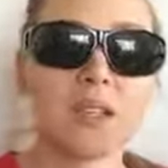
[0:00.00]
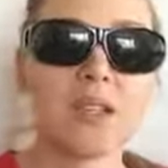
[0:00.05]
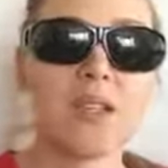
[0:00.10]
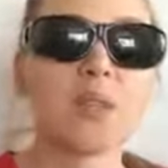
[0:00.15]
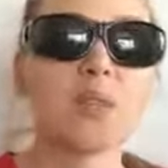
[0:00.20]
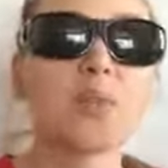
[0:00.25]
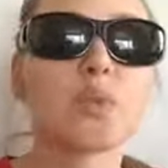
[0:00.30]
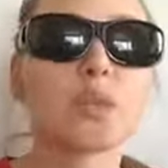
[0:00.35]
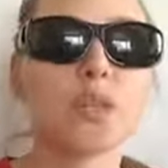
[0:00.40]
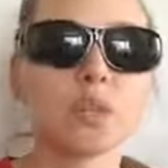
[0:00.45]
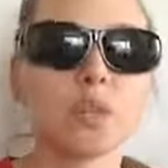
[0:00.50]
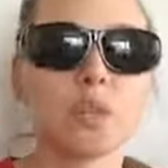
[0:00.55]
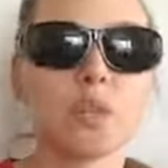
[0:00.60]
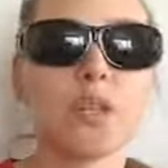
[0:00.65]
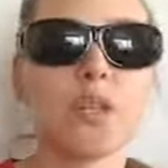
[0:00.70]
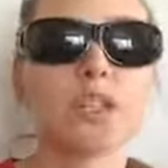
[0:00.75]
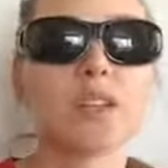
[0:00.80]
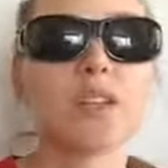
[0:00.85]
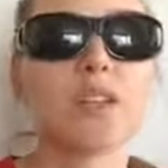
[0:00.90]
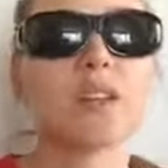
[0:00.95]
it was
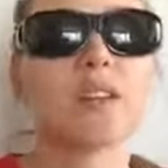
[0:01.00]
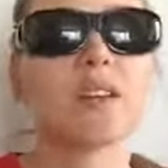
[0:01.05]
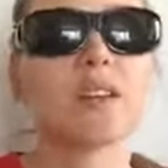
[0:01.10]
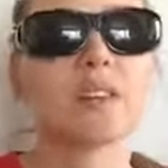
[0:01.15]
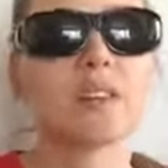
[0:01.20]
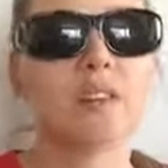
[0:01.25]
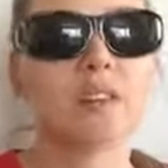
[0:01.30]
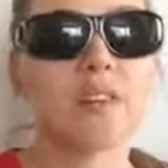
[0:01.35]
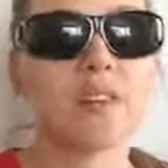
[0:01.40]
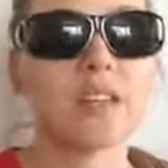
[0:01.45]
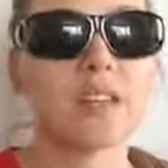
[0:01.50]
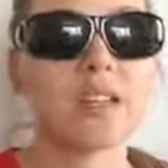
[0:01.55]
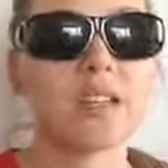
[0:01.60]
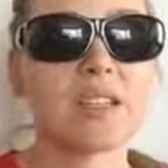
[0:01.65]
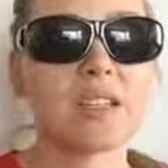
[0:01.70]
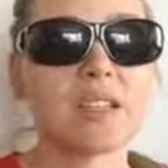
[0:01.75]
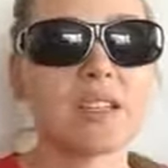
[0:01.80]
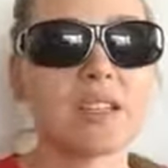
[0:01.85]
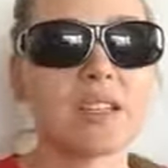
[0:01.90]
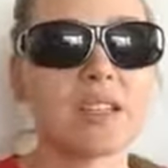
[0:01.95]
written very
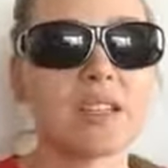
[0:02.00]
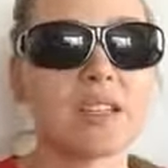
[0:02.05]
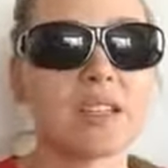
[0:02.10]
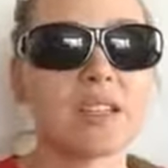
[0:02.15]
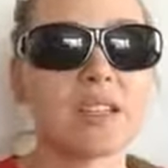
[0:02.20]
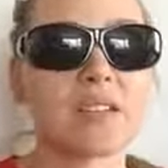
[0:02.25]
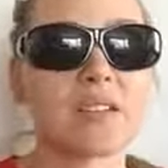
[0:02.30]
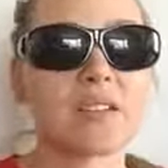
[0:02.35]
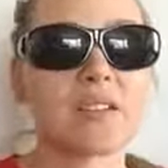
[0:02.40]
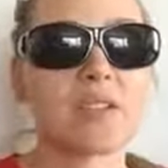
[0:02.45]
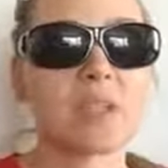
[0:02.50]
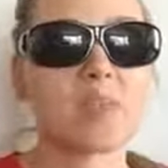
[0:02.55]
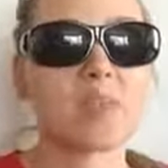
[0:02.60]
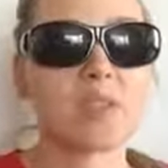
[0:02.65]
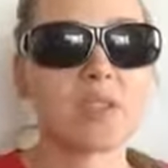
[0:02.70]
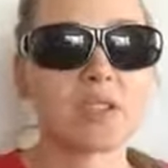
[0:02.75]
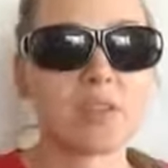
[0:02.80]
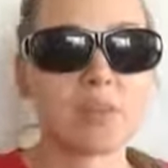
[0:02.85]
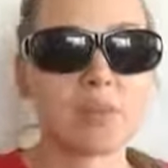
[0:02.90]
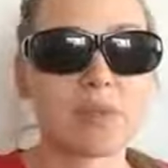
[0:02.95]
detailed, the
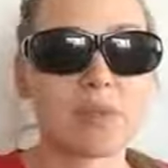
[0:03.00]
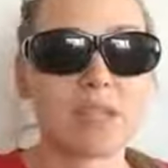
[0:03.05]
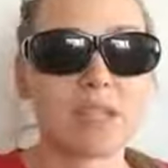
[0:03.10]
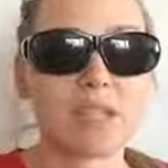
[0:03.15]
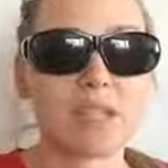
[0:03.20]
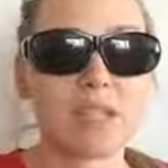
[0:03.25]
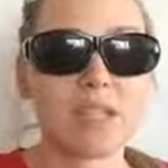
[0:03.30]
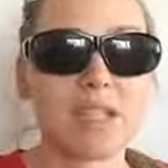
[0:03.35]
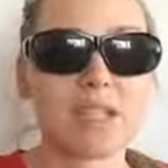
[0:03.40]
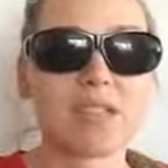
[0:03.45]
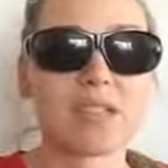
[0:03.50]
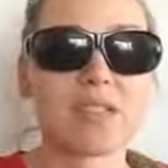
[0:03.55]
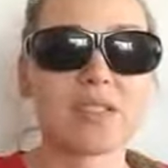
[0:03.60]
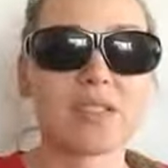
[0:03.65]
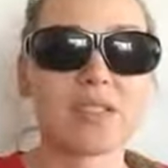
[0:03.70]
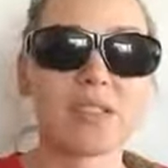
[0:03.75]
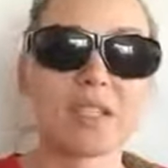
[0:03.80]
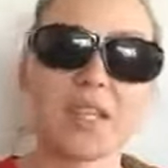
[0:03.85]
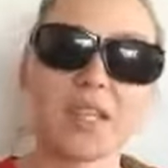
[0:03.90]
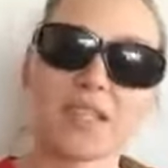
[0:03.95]
possible
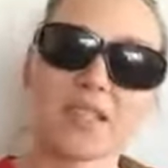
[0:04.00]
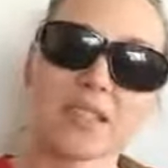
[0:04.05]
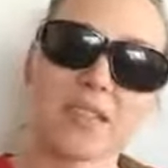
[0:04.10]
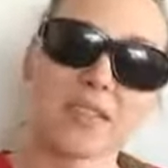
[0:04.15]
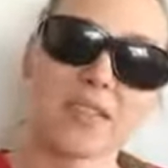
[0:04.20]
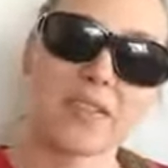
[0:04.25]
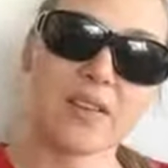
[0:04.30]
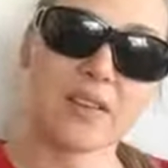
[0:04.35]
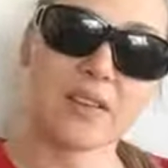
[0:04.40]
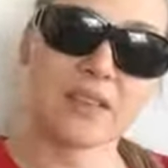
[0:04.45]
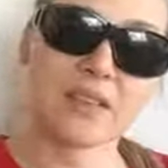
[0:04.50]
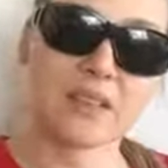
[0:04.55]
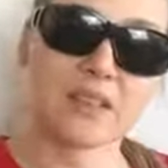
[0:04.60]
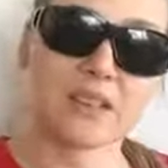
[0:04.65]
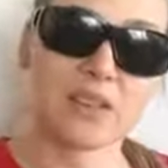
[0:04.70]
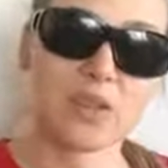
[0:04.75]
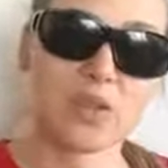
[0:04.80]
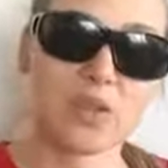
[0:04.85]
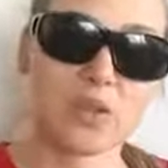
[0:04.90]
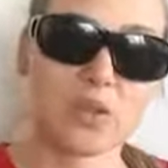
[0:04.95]
negative side effects,
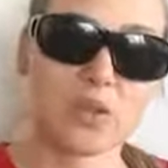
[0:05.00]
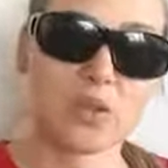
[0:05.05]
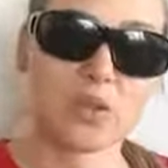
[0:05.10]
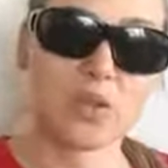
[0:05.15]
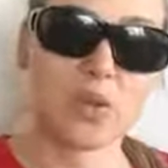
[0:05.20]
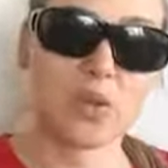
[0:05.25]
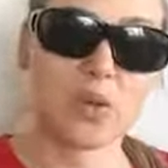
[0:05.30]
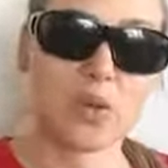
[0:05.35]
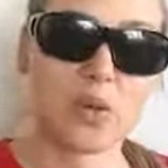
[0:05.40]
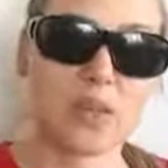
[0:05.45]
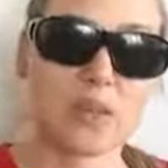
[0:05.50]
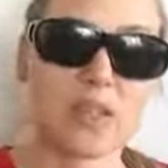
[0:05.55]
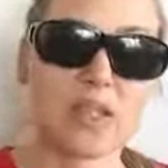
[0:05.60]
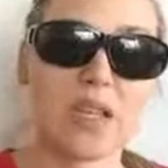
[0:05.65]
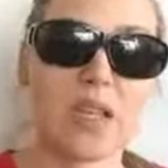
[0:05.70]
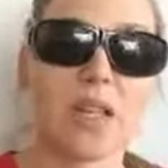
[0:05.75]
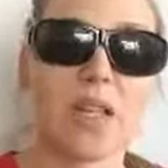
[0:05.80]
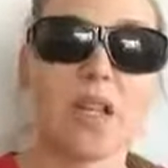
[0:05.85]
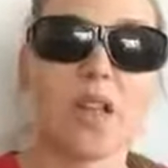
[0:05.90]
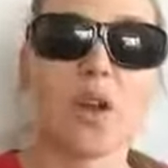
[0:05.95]
and so on and so on.
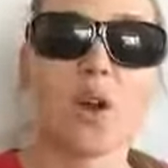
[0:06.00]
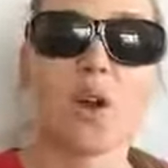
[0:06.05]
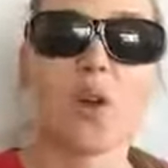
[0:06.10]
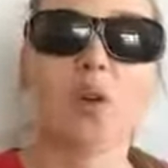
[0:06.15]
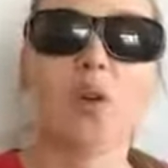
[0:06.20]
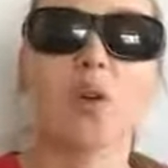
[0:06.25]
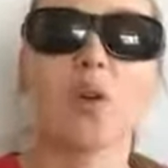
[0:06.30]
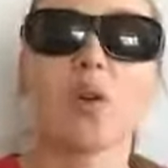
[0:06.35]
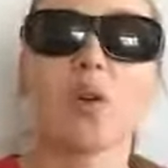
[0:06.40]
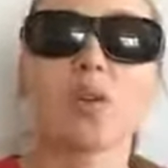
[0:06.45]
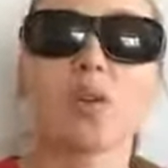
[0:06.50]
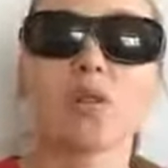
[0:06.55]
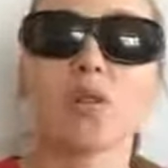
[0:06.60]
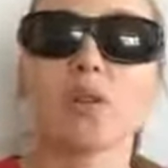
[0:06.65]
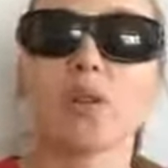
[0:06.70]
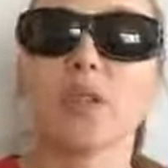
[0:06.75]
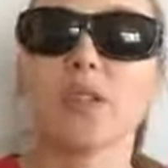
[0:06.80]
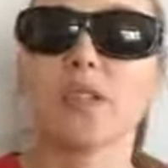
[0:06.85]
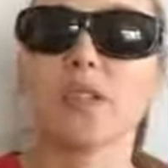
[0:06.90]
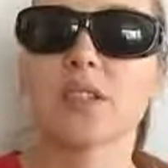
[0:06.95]

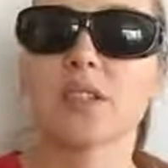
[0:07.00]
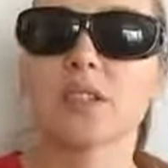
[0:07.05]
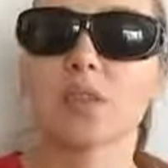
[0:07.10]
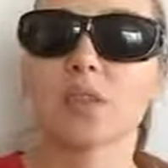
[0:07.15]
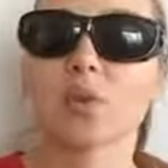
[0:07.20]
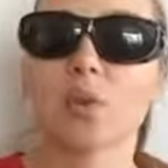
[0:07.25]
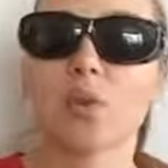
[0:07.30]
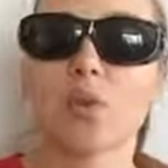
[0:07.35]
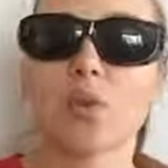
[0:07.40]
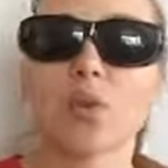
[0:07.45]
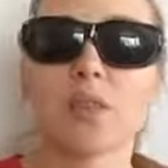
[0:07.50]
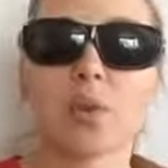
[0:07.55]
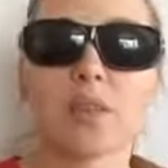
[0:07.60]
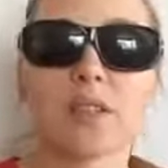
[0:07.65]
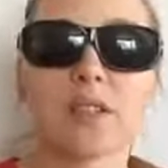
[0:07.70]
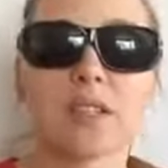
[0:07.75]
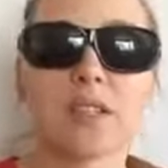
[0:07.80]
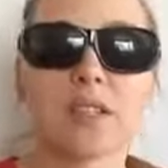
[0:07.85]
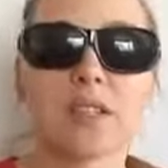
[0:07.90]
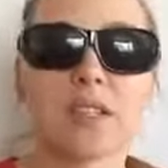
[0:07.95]
Also, in this
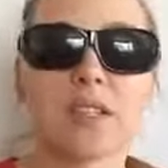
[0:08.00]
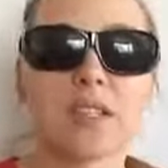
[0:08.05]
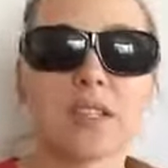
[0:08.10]
document,